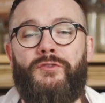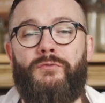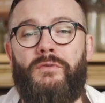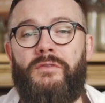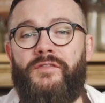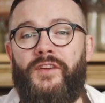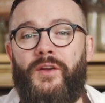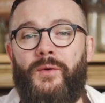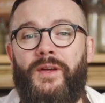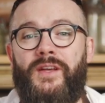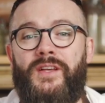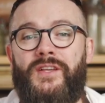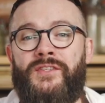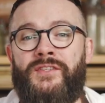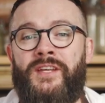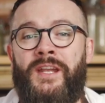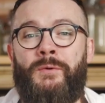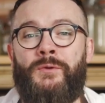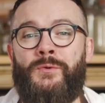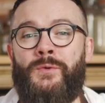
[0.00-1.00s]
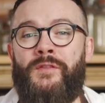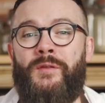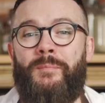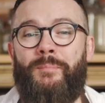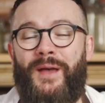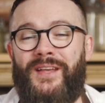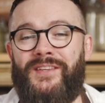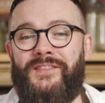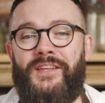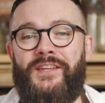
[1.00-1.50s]
to review it, said it was one of the
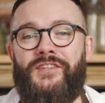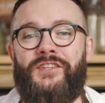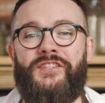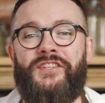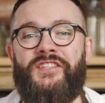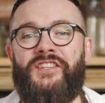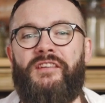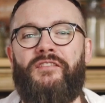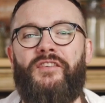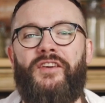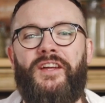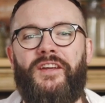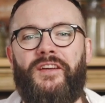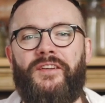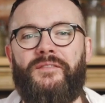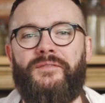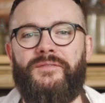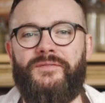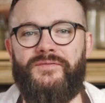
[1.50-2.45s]
best dishes he's ever eaten.